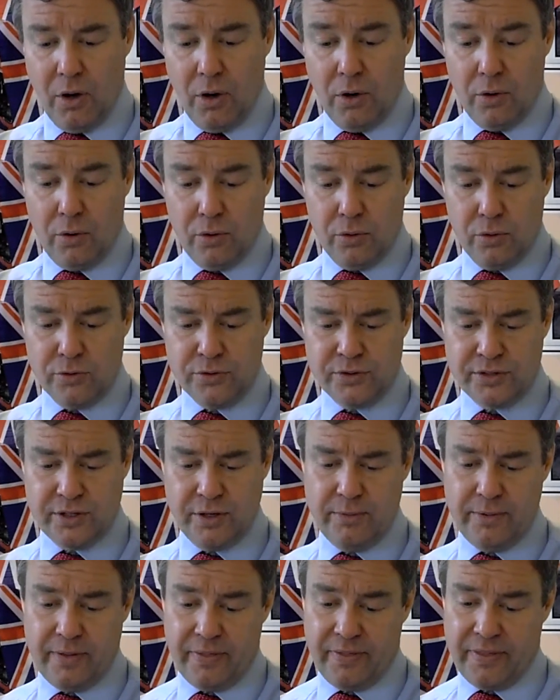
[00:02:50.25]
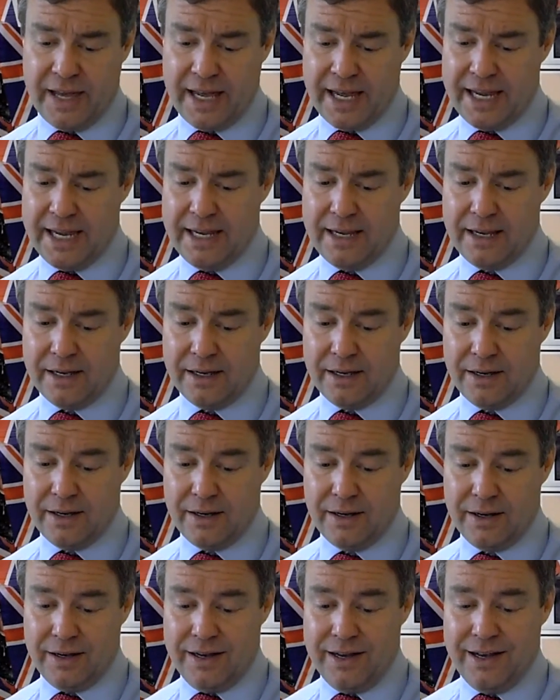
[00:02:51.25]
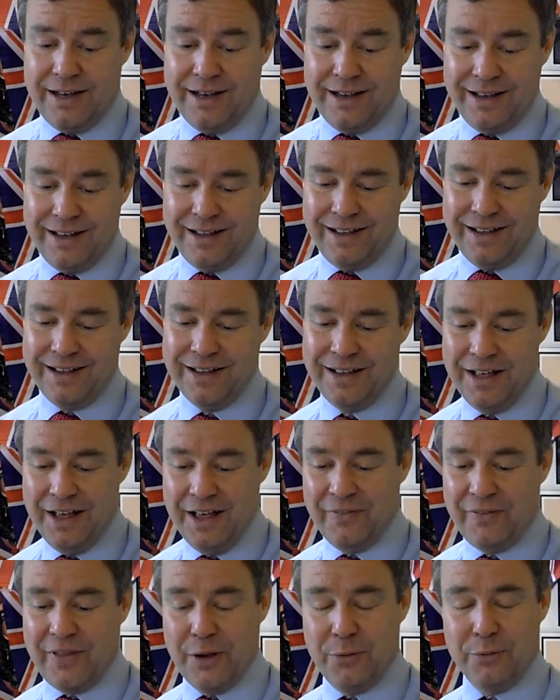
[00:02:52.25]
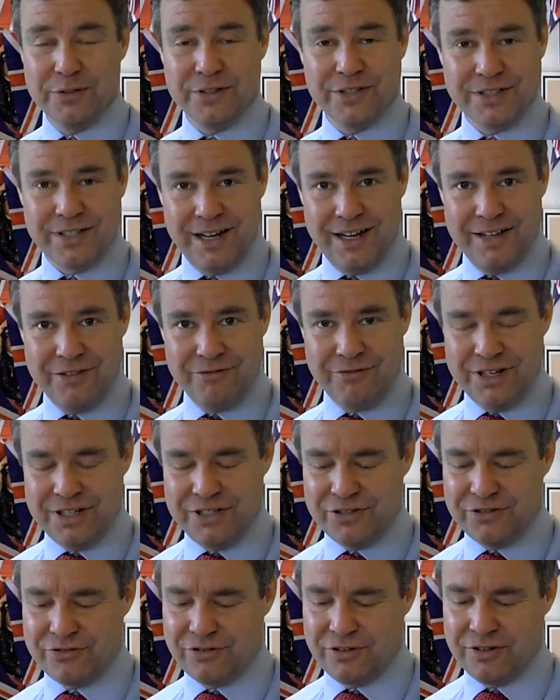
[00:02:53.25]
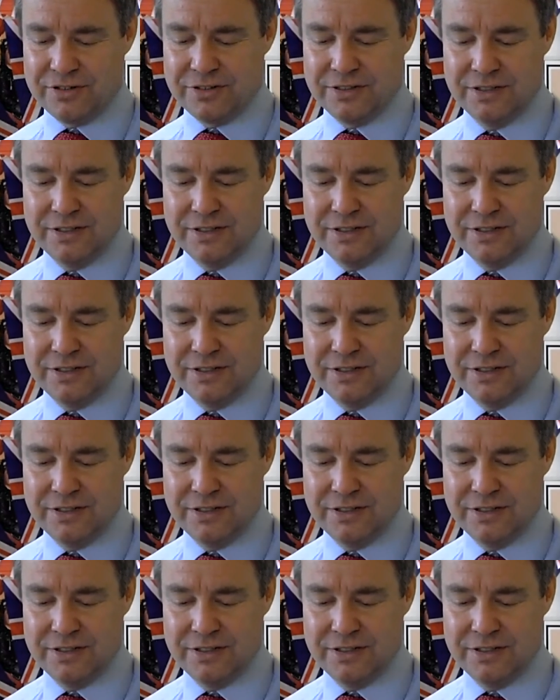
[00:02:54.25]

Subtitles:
Also, they will sign the registrars.